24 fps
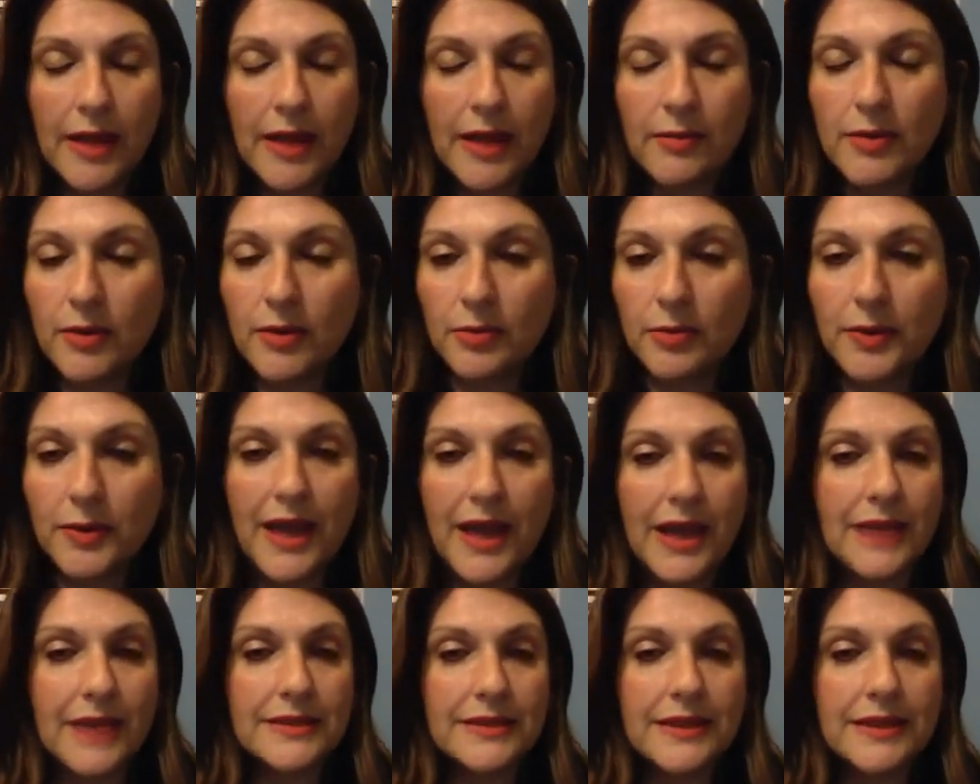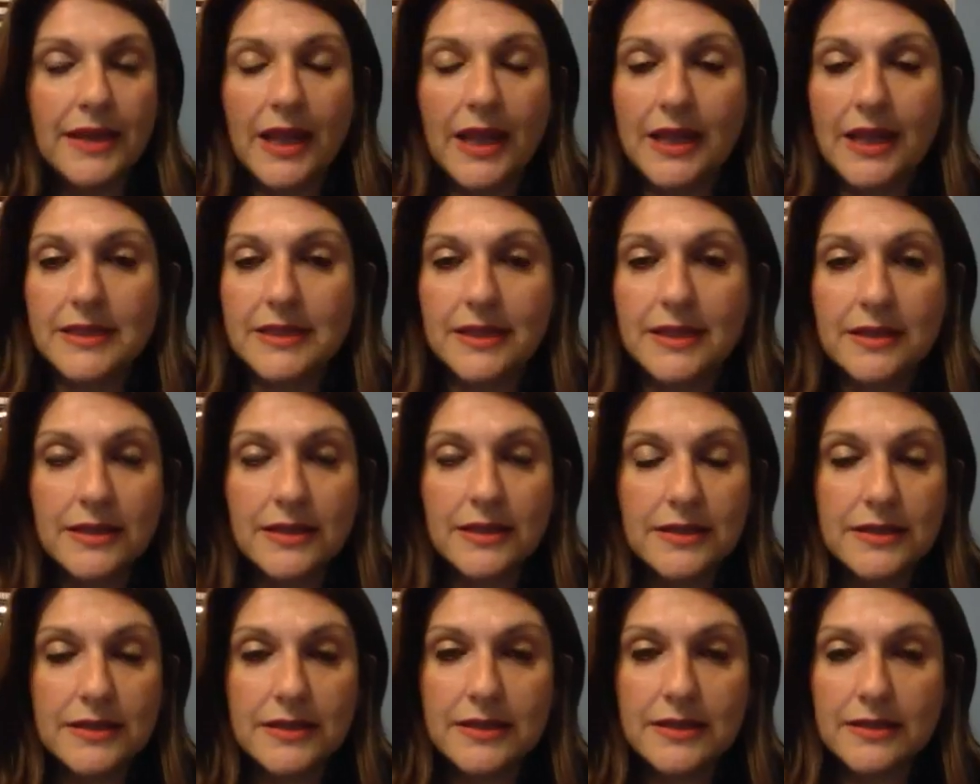like meal plans and getting
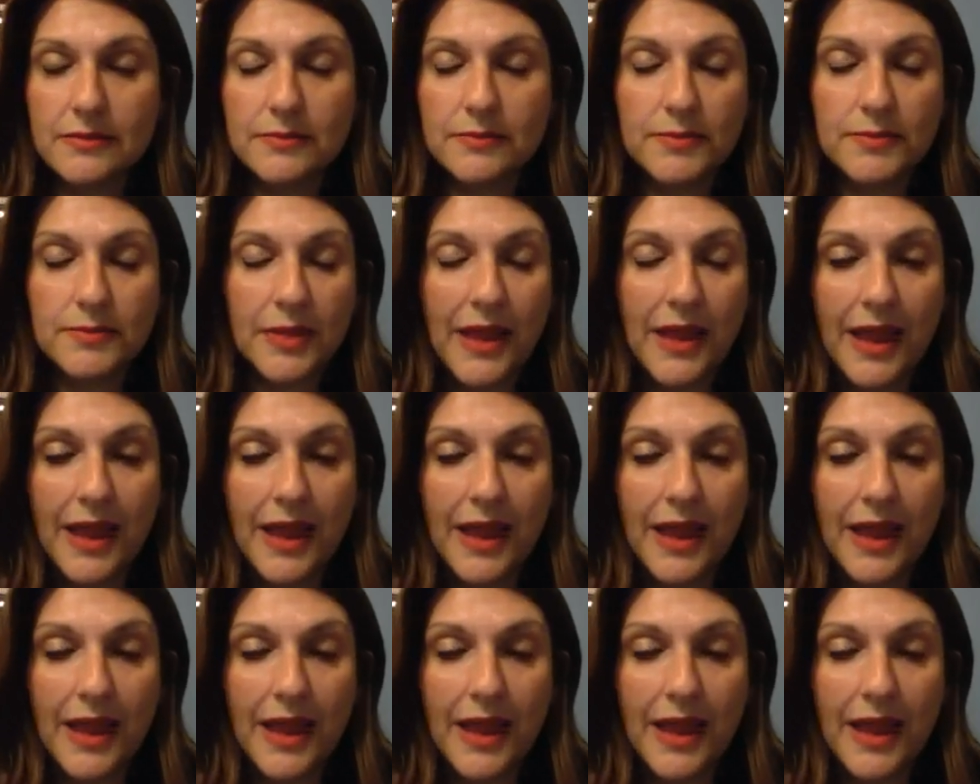dinners